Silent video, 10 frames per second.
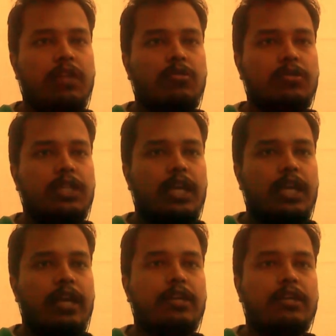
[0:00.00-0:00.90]
king to
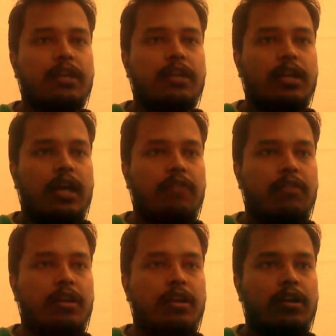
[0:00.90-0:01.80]
g8
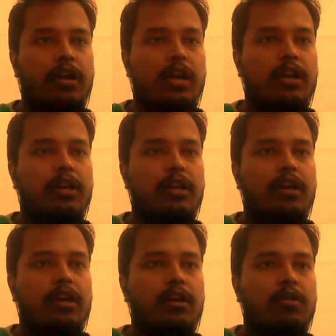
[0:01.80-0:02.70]
castling, and
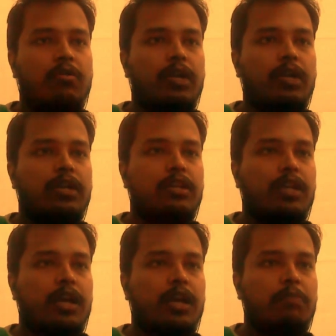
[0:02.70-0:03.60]
queen
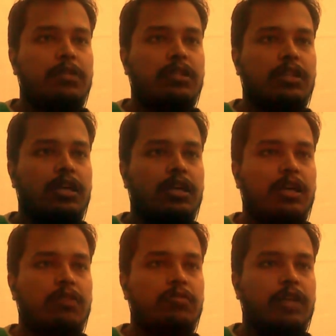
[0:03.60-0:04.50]
side means
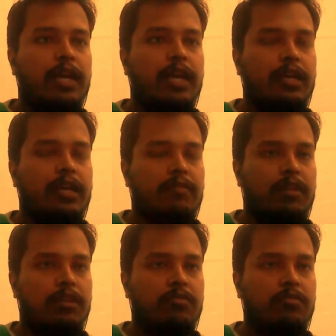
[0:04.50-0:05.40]
king to c8
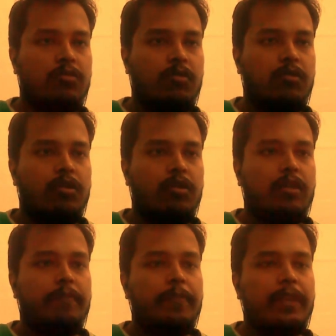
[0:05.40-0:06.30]
castling. So
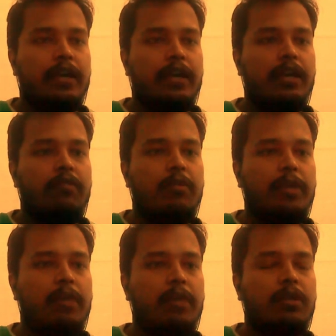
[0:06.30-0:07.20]
he will
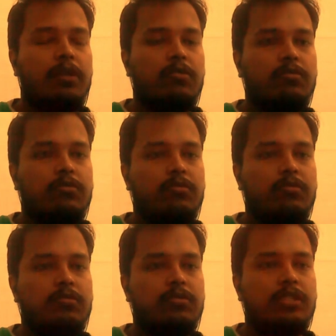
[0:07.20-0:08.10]
be able
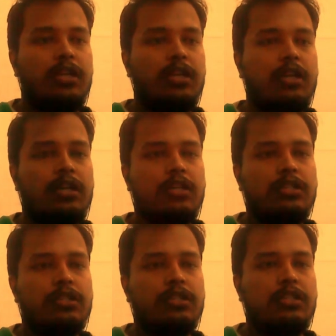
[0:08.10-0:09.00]
to
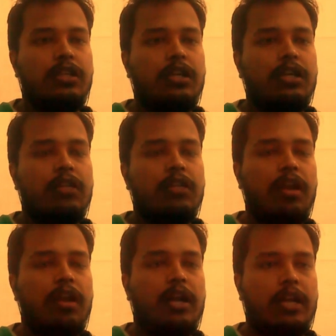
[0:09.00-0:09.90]

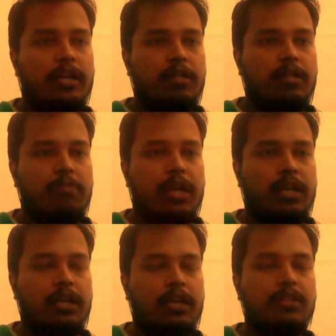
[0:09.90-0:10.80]
easily attack the
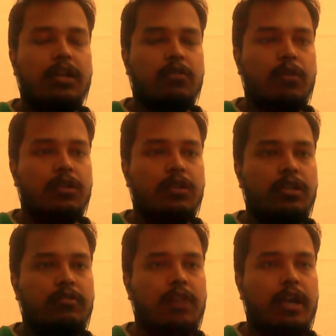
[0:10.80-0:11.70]
Black king. That's what
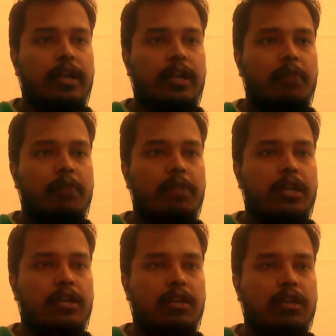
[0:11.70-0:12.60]
is the idea.
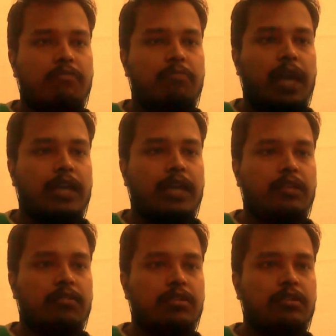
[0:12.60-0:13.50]
But if Black
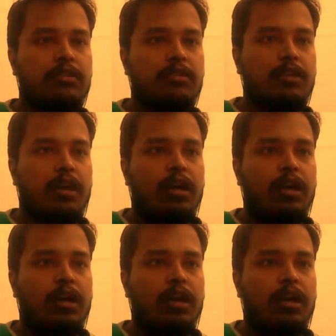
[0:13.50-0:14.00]
doesn't